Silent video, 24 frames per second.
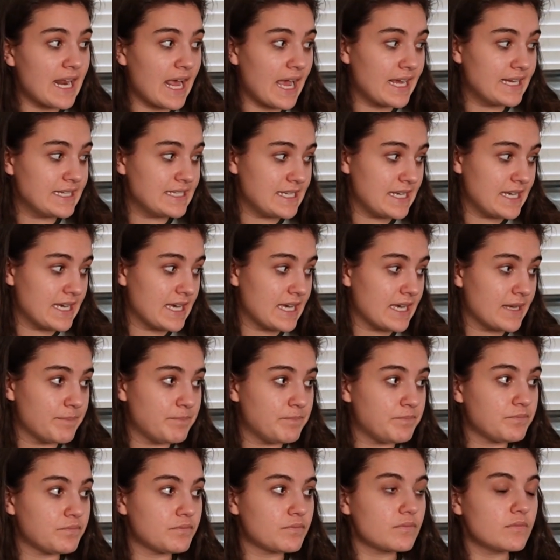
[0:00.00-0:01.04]
idea
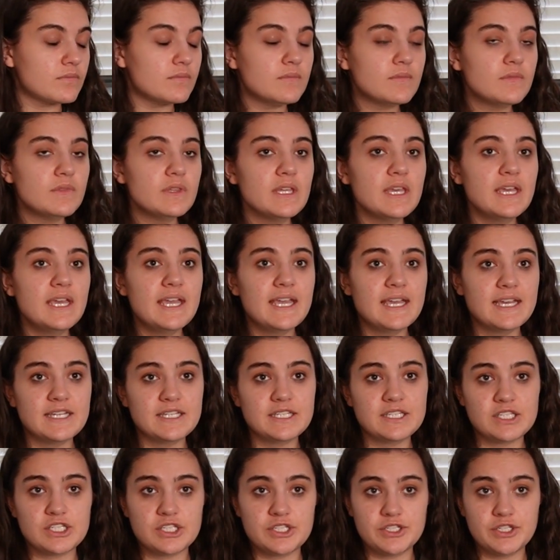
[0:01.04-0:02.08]

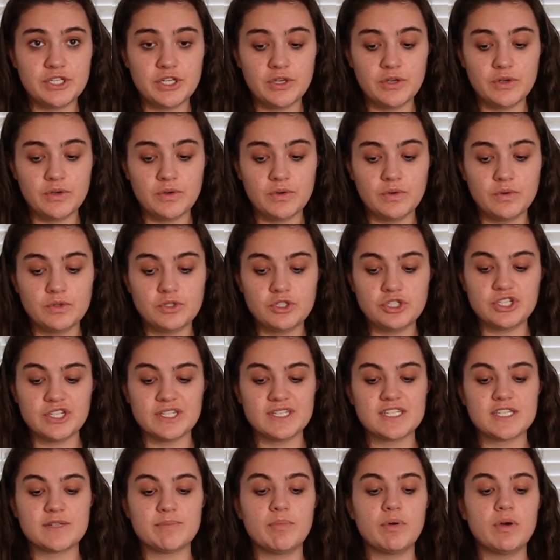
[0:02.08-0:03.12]
is to
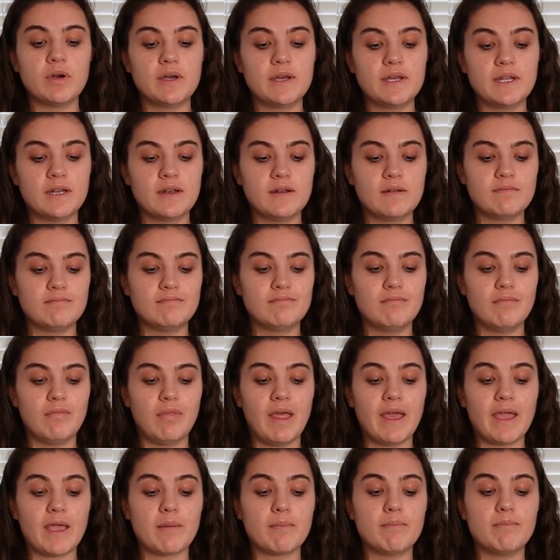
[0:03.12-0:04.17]
just put
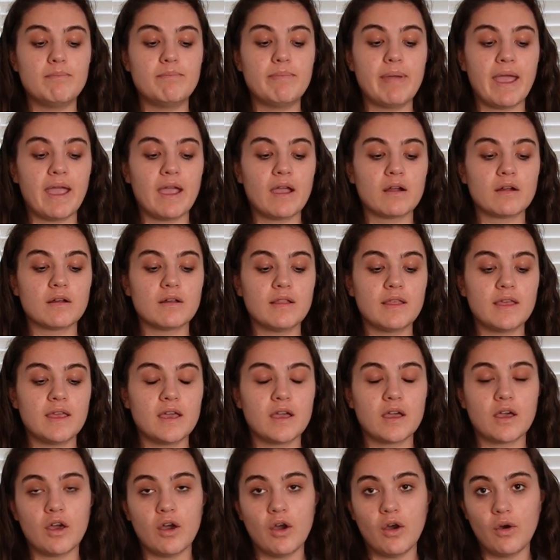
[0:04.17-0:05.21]
like barely
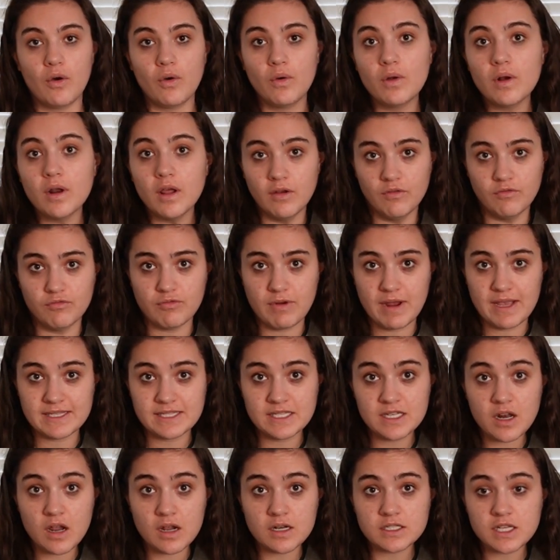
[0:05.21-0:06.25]
a coat of
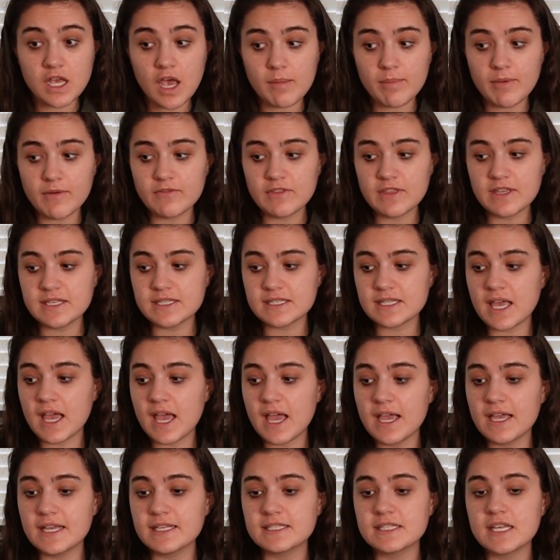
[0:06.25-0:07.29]
resin on top of these
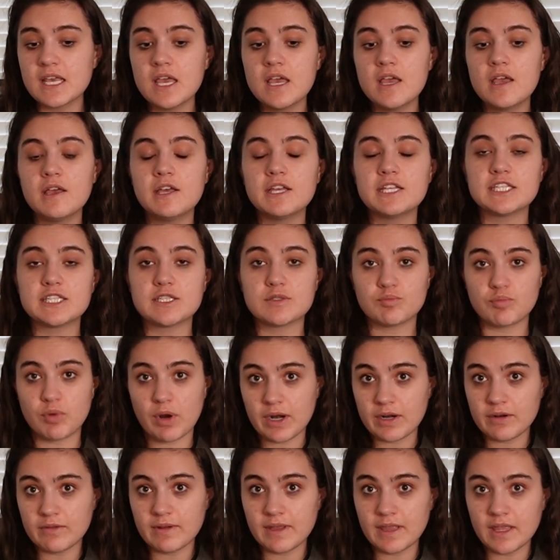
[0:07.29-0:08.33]
guys,
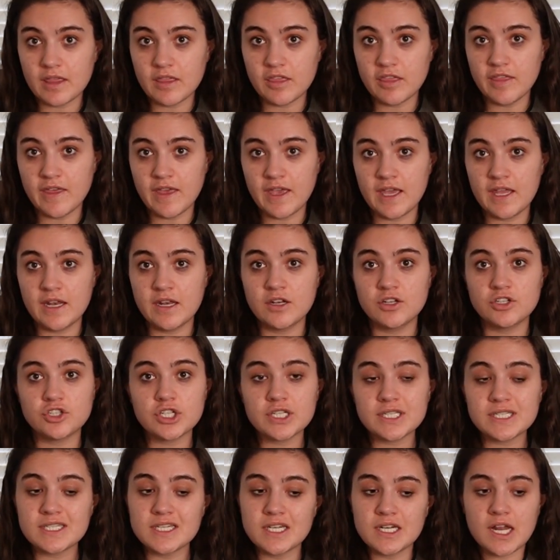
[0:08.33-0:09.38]
spread it really thin,
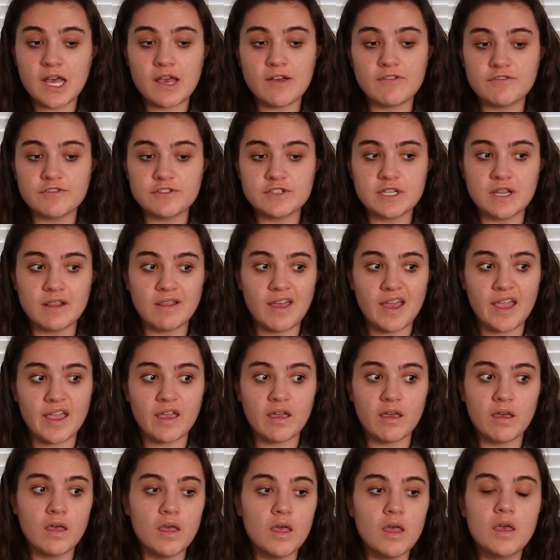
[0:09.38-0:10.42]
just enough to
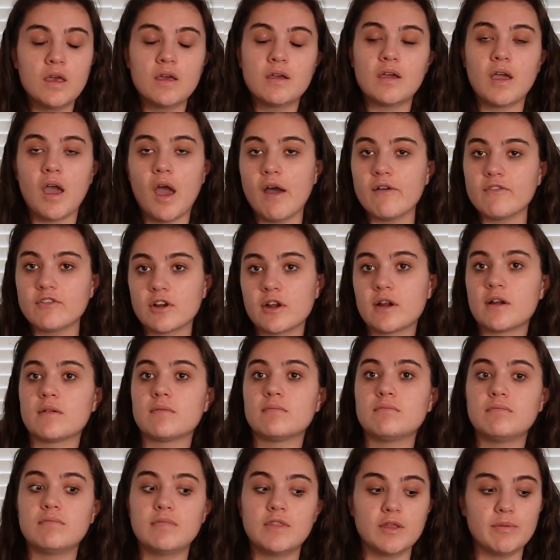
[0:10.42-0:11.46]
like
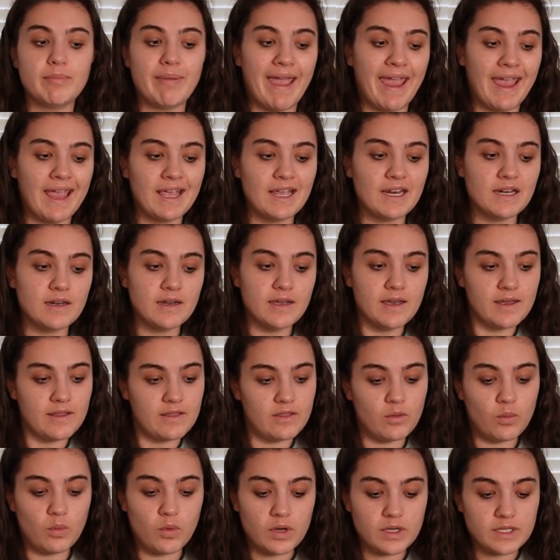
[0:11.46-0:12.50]
cover the paint and
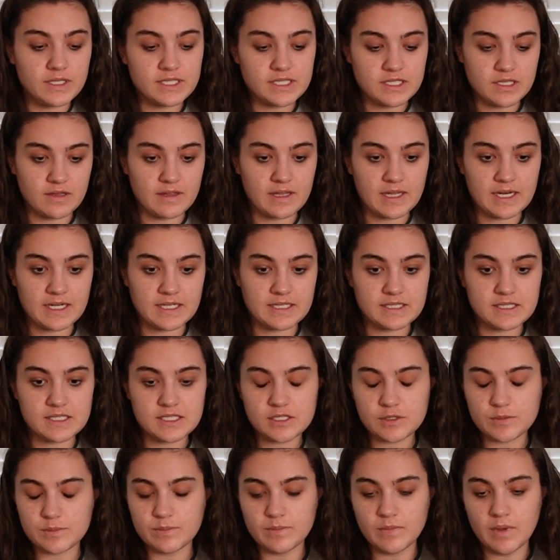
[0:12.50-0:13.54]
the wood so that
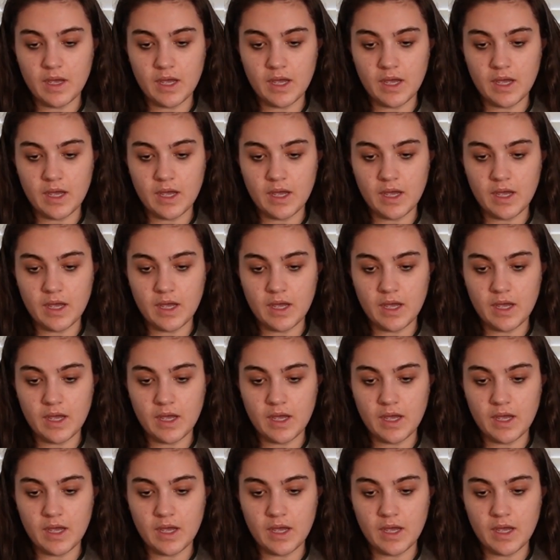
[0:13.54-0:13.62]
it's